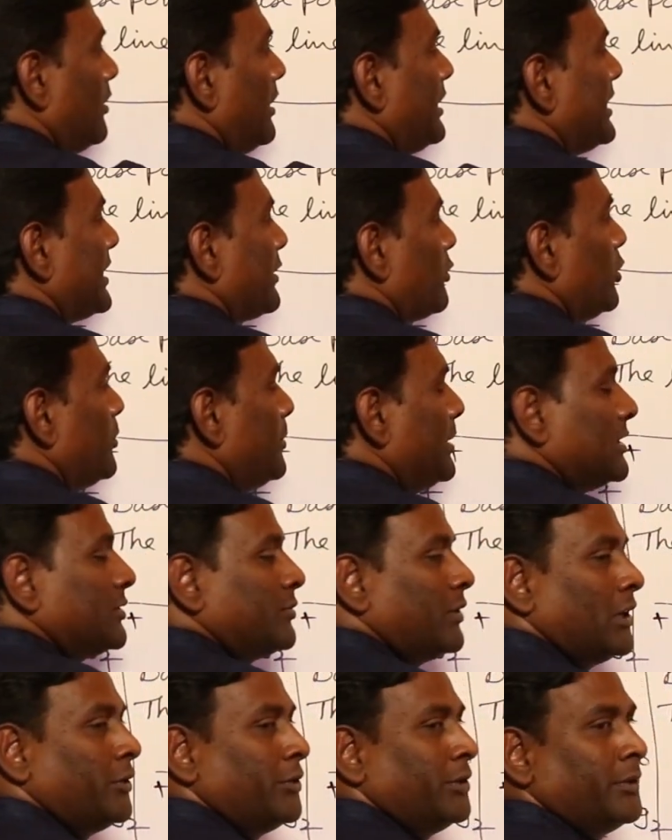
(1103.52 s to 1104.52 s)
value equal to base
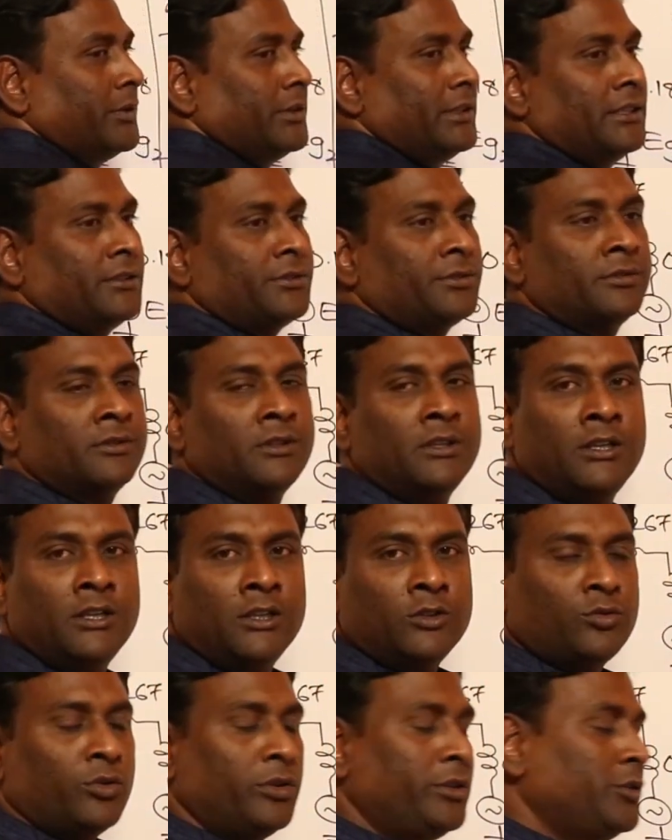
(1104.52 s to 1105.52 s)
value into this. So